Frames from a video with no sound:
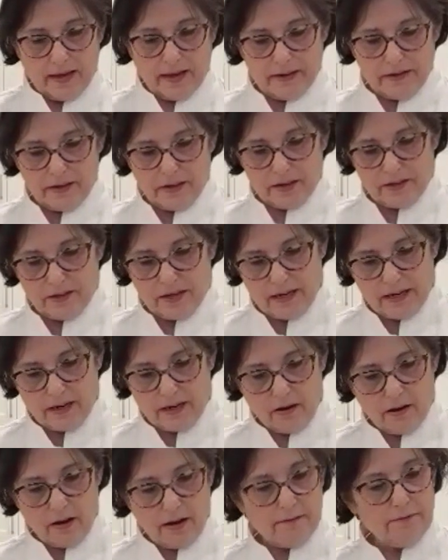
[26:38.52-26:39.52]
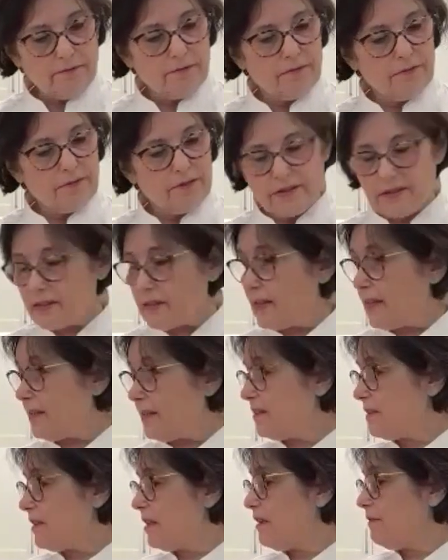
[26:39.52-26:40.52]
And you can take off the
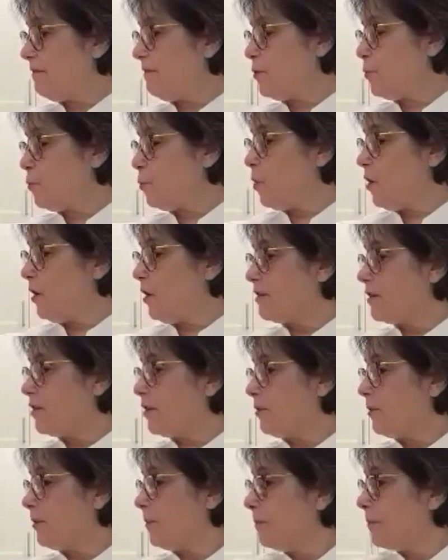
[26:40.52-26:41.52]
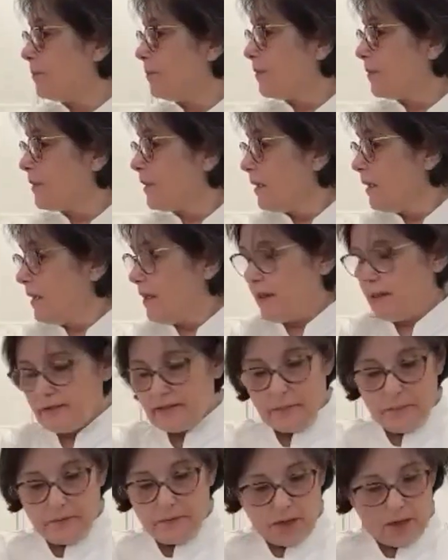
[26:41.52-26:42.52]
skins if you want to.
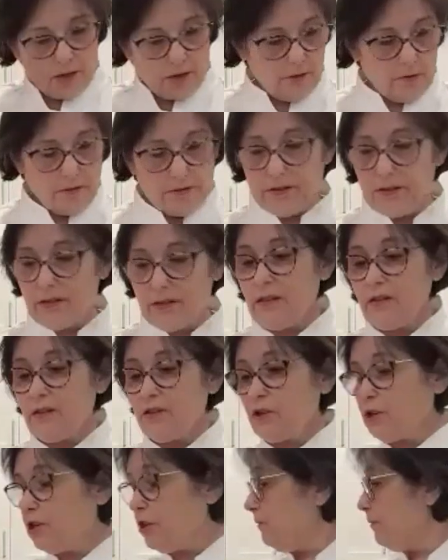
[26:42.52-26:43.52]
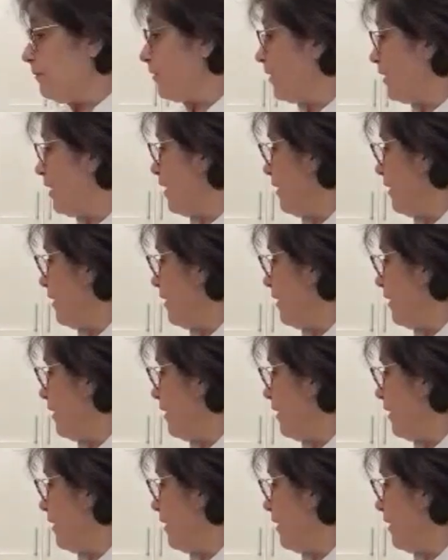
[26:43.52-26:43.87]
It's up to you. The skins are good for